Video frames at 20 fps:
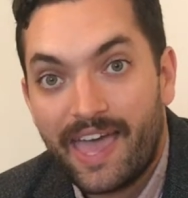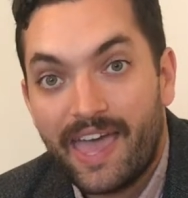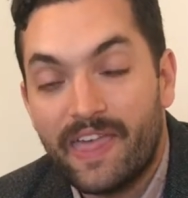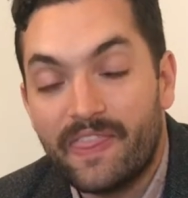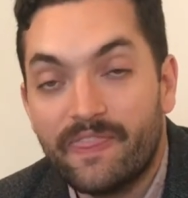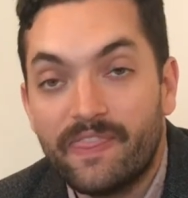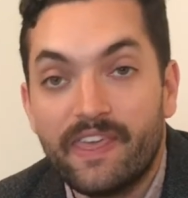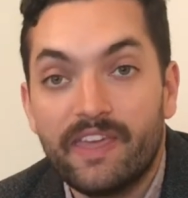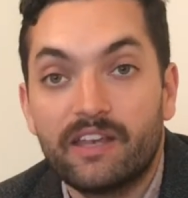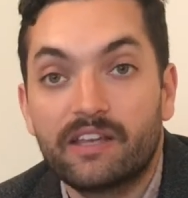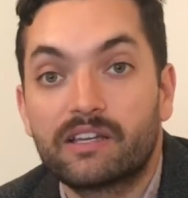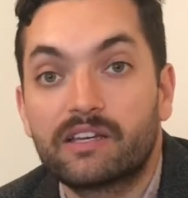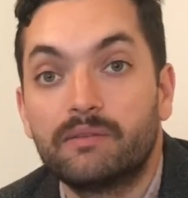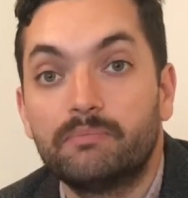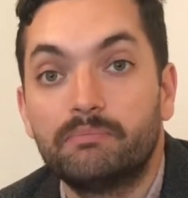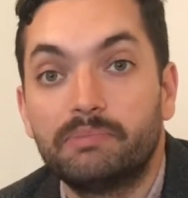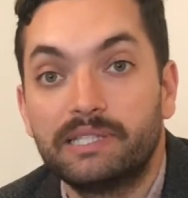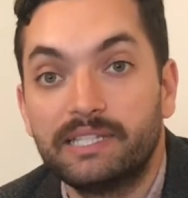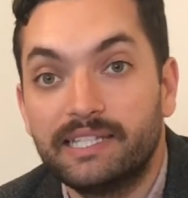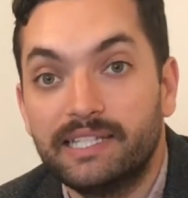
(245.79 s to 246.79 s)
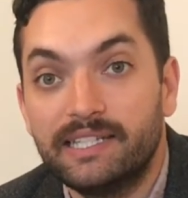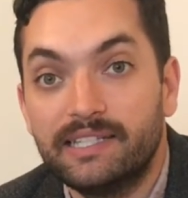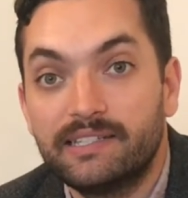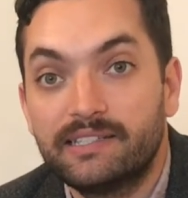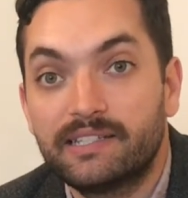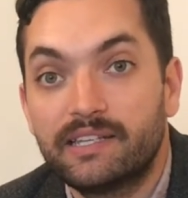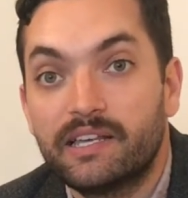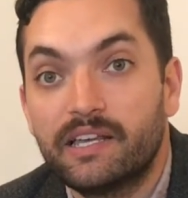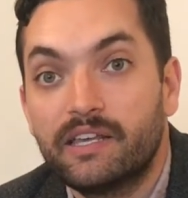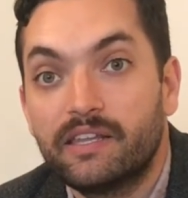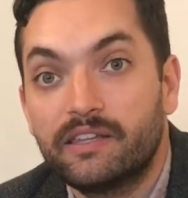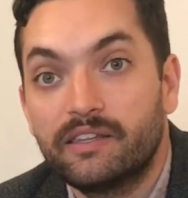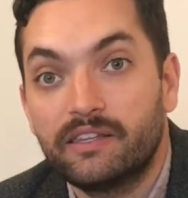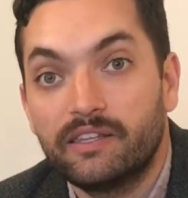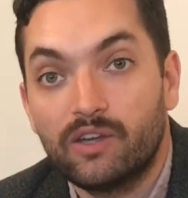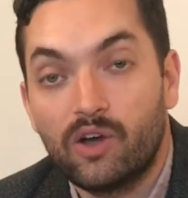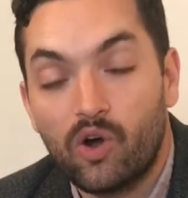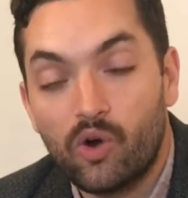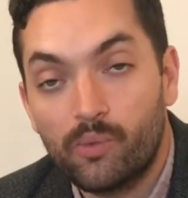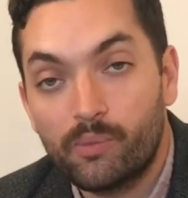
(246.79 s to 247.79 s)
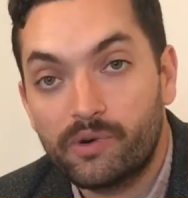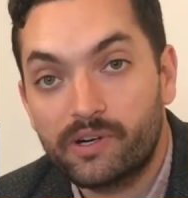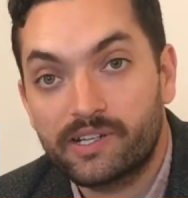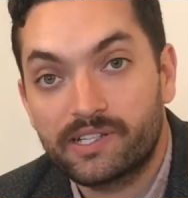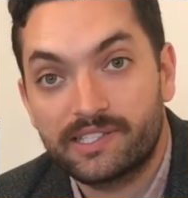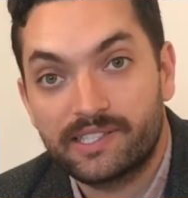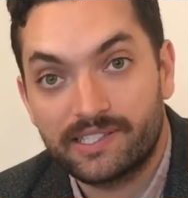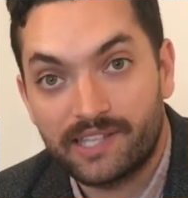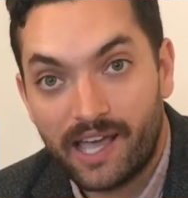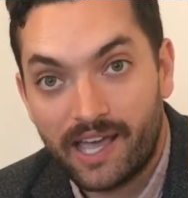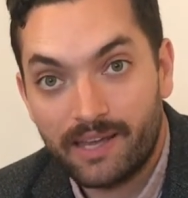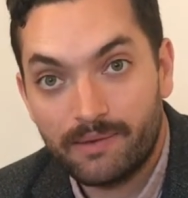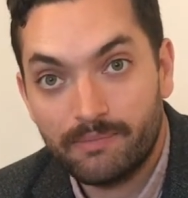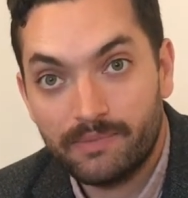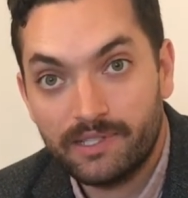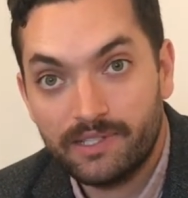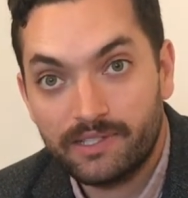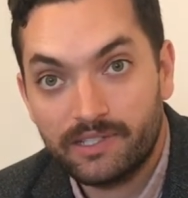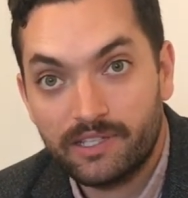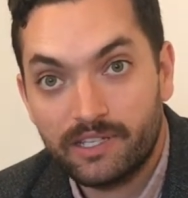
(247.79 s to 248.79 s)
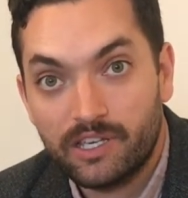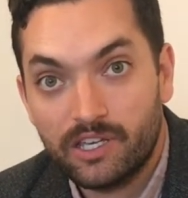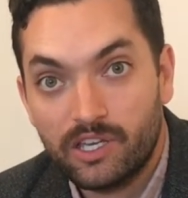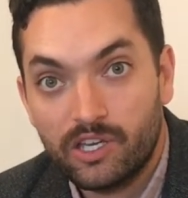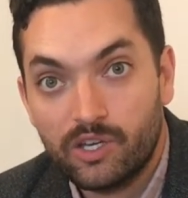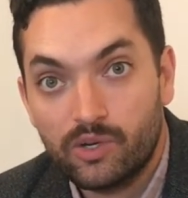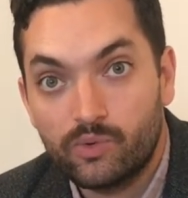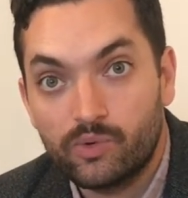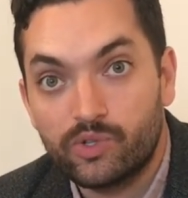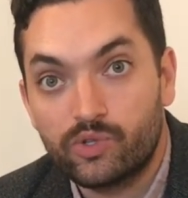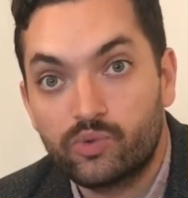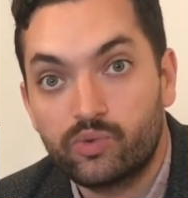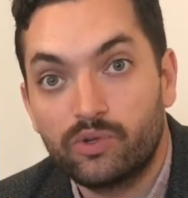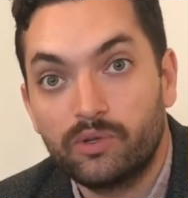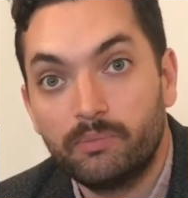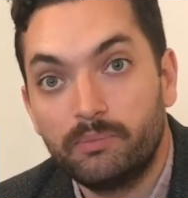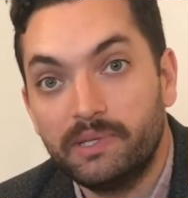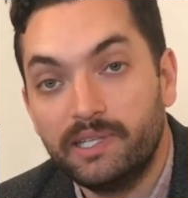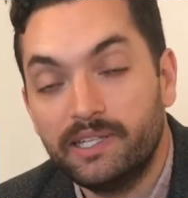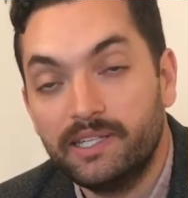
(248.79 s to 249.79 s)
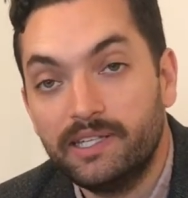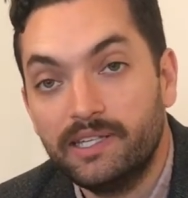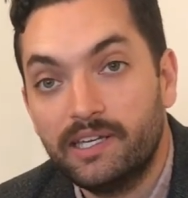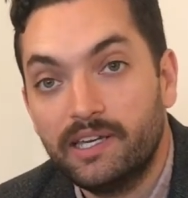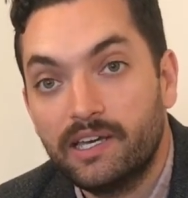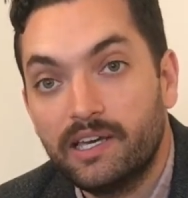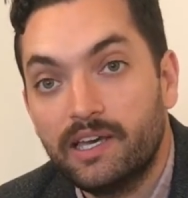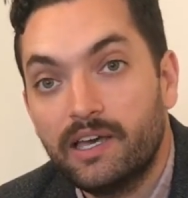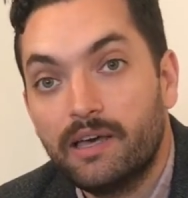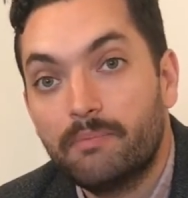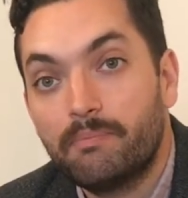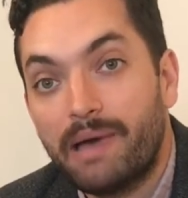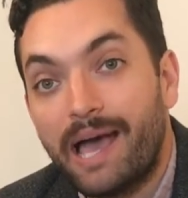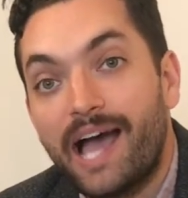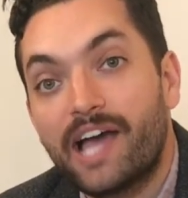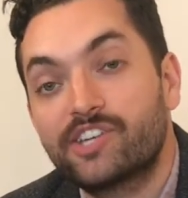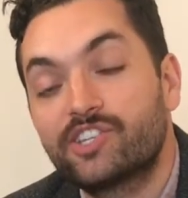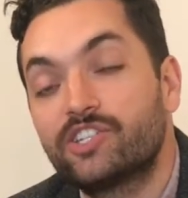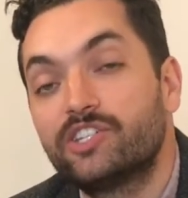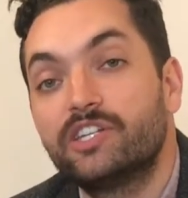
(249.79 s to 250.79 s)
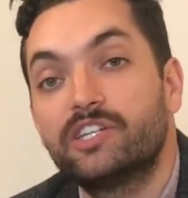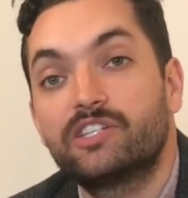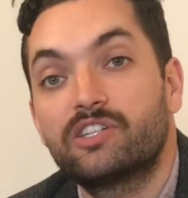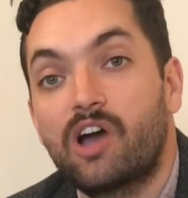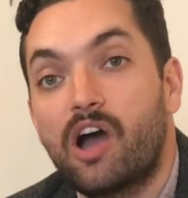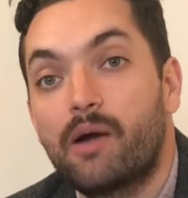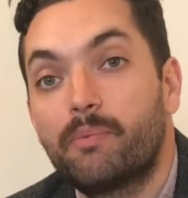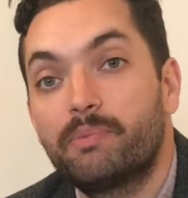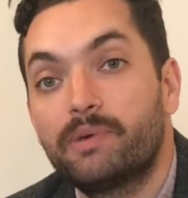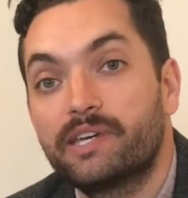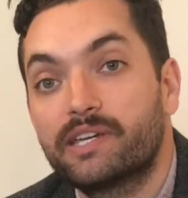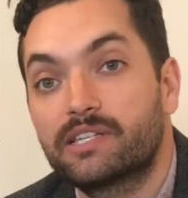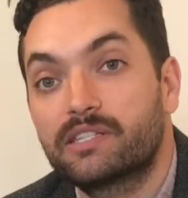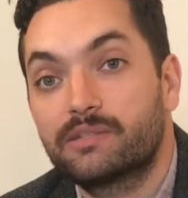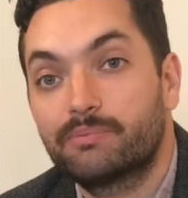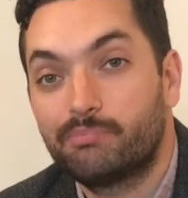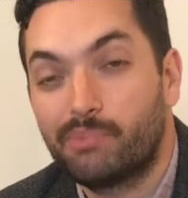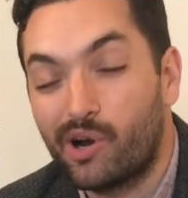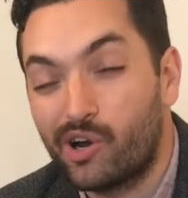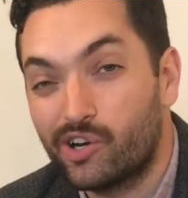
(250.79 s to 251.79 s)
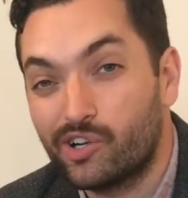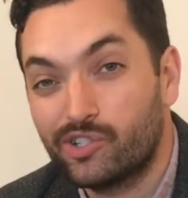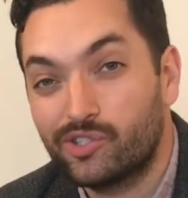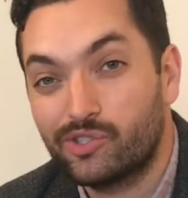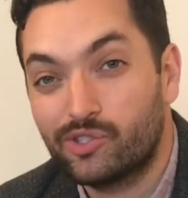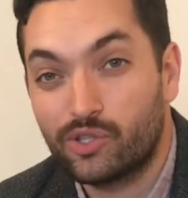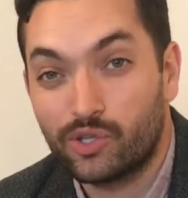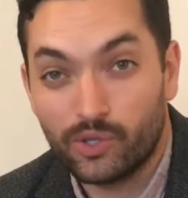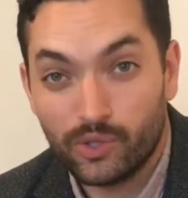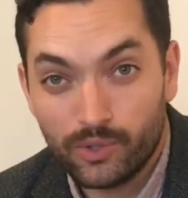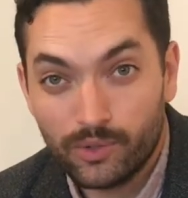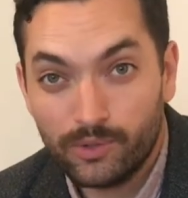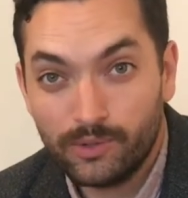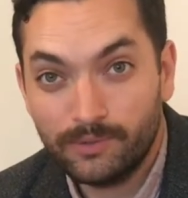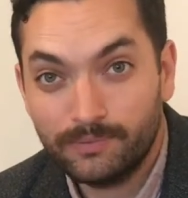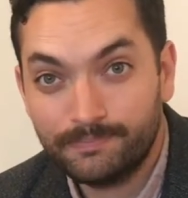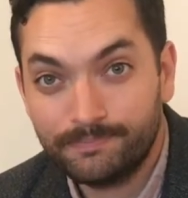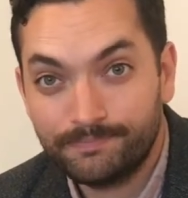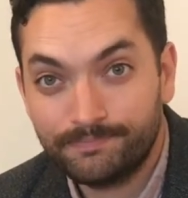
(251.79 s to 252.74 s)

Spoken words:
and then complete the homework assignment, which will be Passionate Topics Part 2.